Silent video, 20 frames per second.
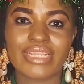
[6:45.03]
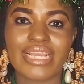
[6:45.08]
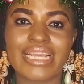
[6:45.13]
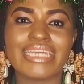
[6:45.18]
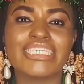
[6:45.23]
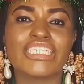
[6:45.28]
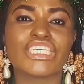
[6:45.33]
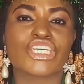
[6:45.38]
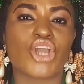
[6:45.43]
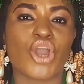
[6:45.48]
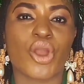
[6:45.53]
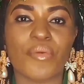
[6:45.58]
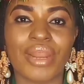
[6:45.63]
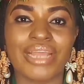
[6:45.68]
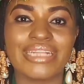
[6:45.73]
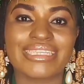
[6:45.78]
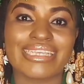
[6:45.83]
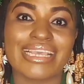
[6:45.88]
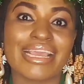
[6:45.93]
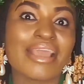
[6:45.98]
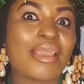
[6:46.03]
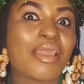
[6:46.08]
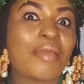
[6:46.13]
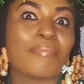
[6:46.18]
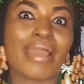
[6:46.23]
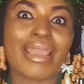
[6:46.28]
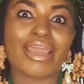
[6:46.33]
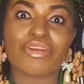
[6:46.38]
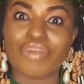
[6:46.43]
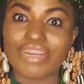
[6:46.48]
Decorate
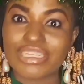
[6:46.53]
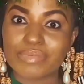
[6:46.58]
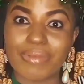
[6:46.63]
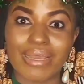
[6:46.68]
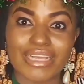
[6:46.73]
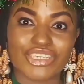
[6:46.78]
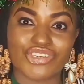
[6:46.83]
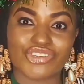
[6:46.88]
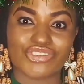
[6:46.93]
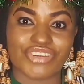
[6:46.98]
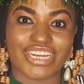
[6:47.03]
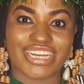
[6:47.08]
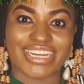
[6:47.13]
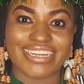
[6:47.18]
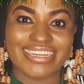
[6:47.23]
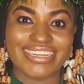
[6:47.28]
my Christmas tree.